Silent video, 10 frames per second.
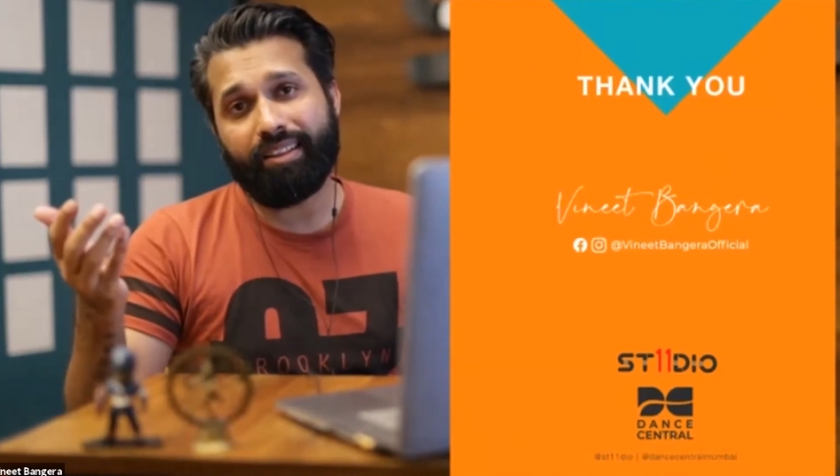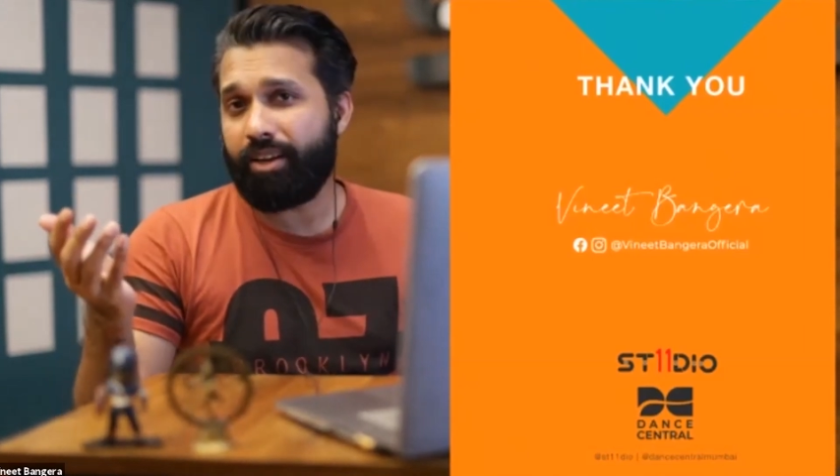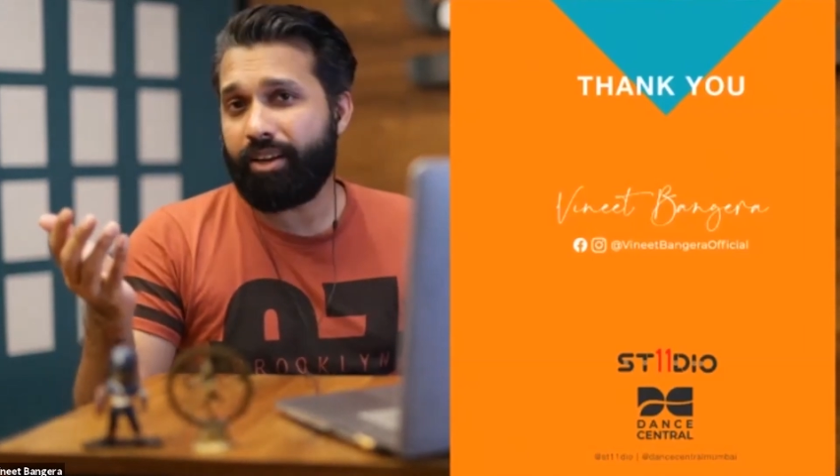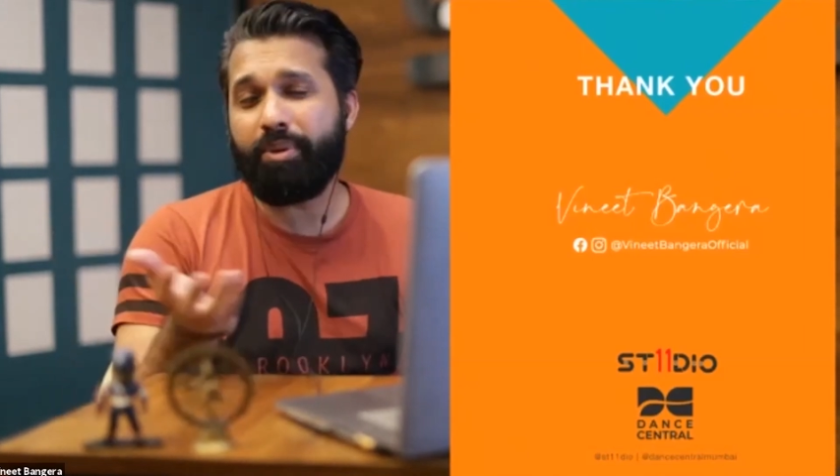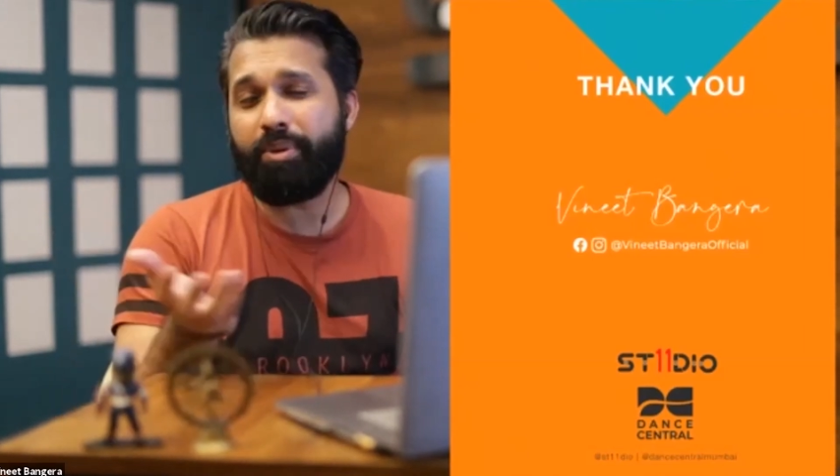there
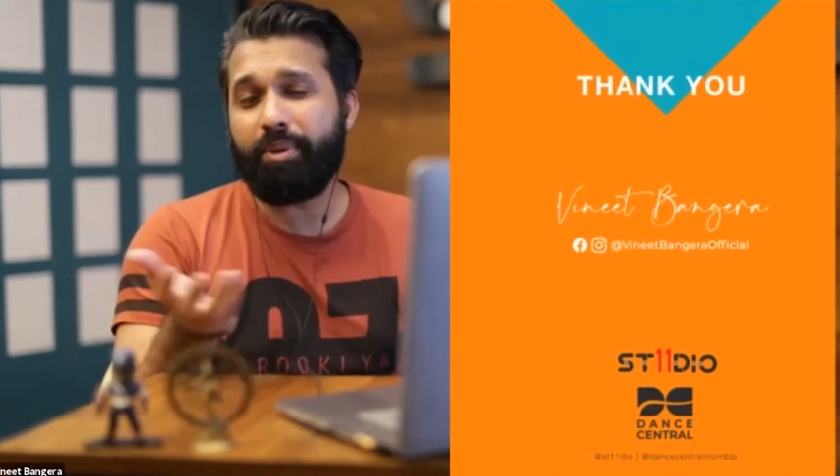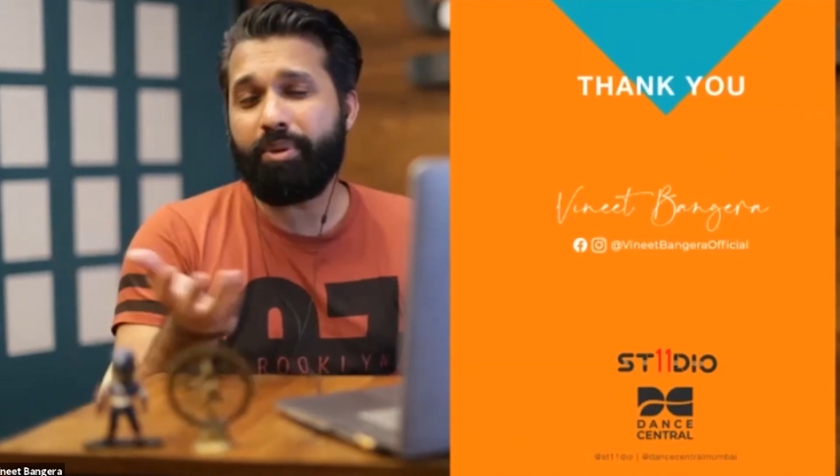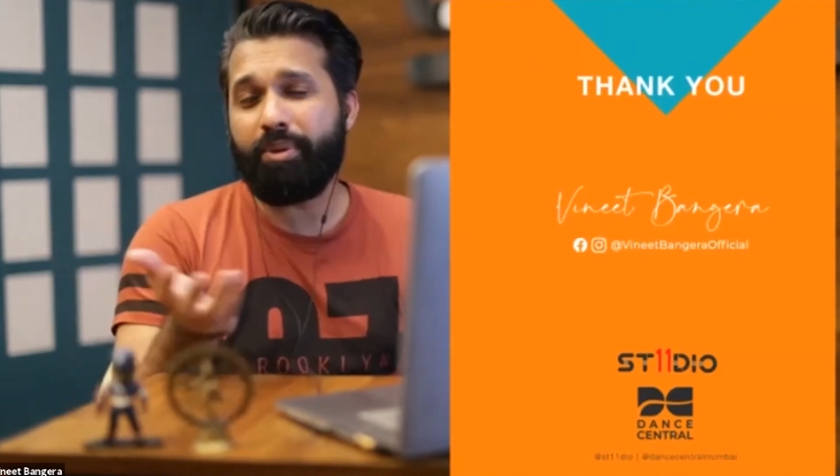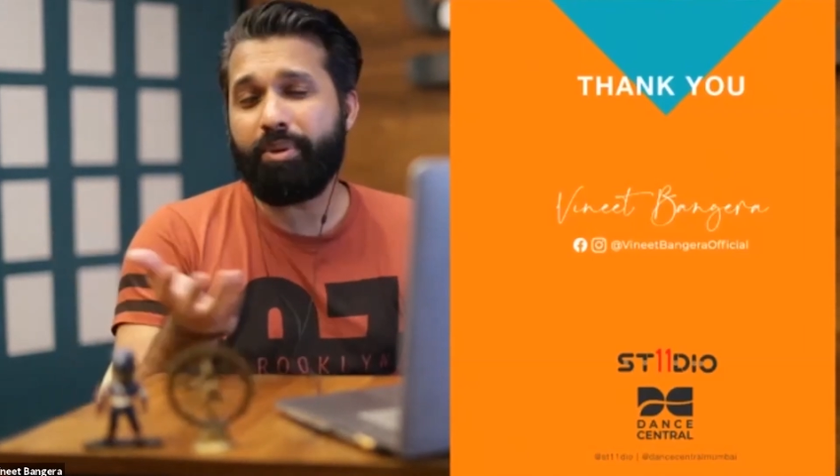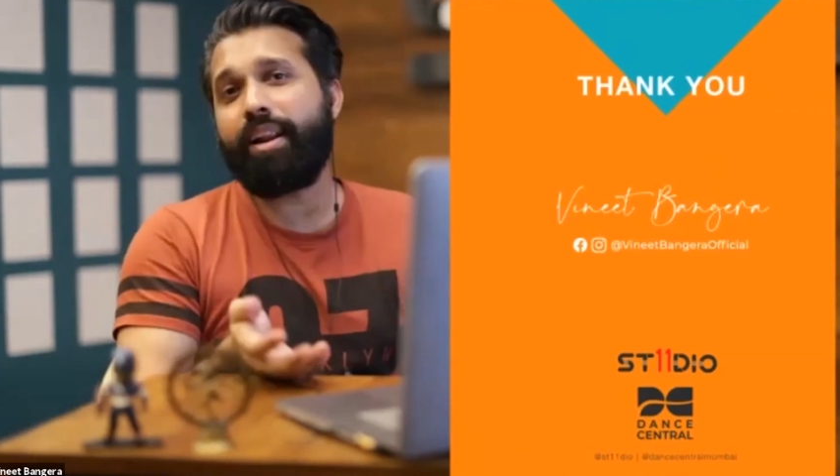will be some
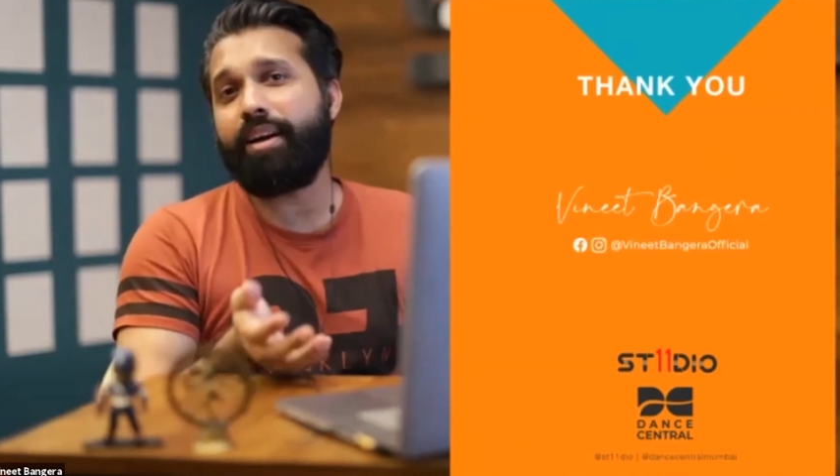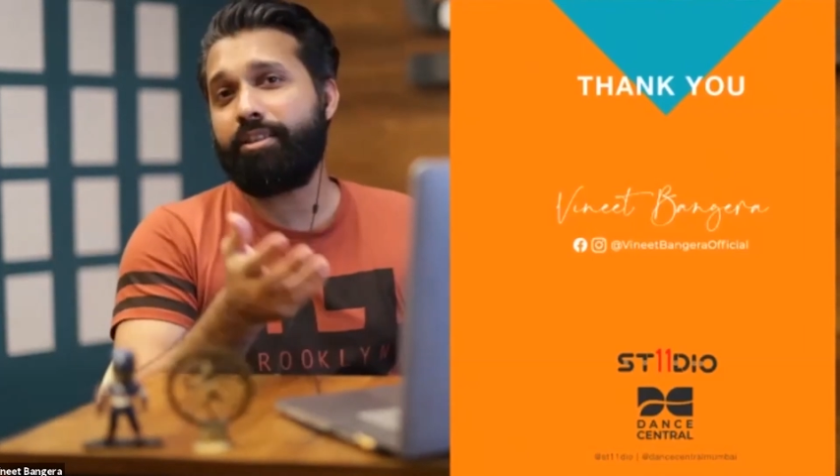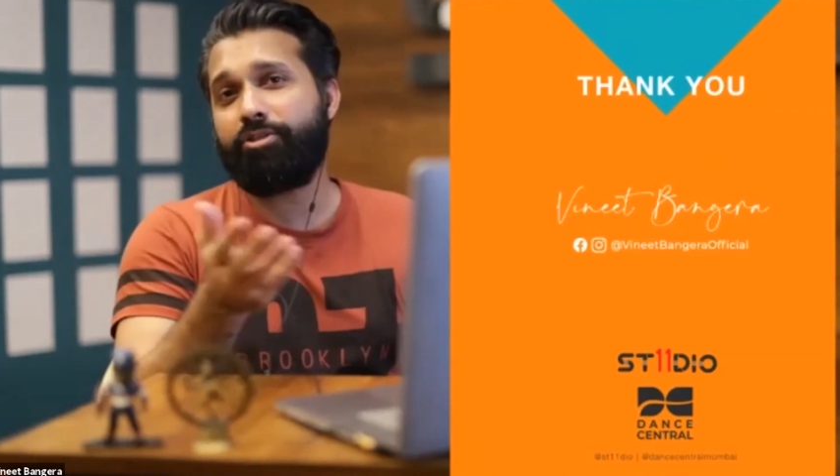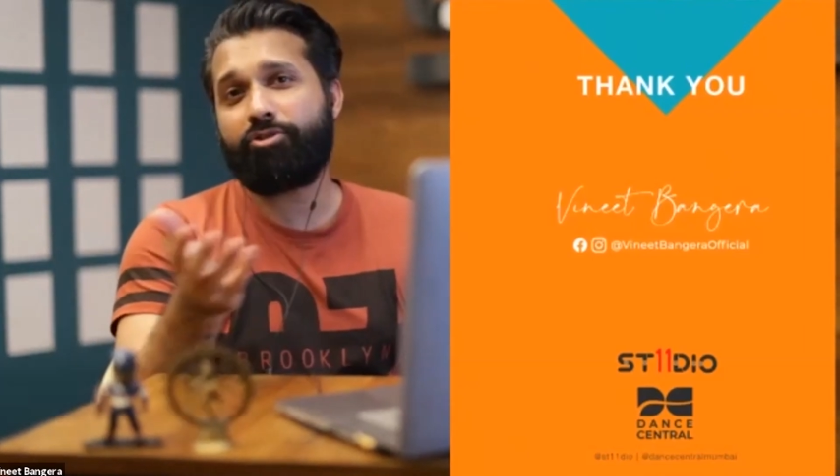sample classes,